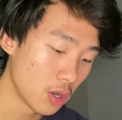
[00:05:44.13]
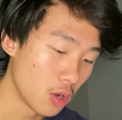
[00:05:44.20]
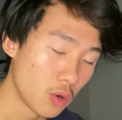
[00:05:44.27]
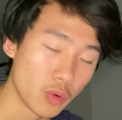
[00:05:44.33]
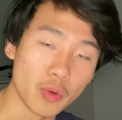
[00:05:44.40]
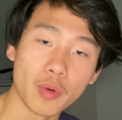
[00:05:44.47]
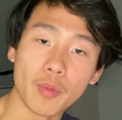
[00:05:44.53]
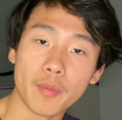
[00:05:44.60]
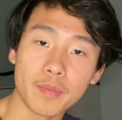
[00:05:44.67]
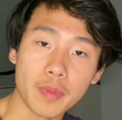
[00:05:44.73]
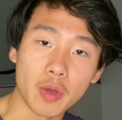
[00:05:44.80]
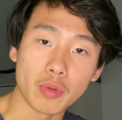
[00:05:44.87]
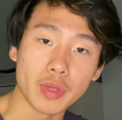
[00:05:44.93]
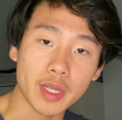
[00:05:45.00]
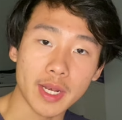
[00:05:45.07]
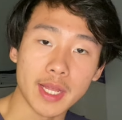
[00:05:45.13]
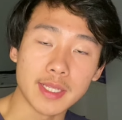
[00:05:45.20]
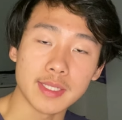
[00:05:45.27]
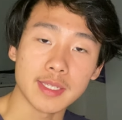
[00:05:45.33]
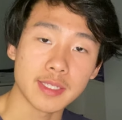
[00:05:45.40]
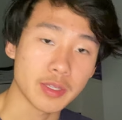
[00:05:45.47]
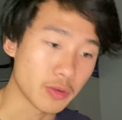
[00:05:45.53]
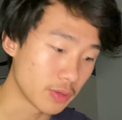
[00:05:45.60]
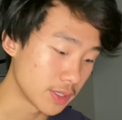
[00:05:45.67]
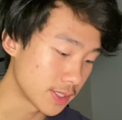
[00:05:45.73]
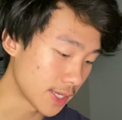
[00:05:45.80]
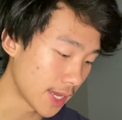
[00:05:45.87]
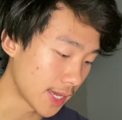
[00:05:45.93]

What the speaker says: all the glands that secrete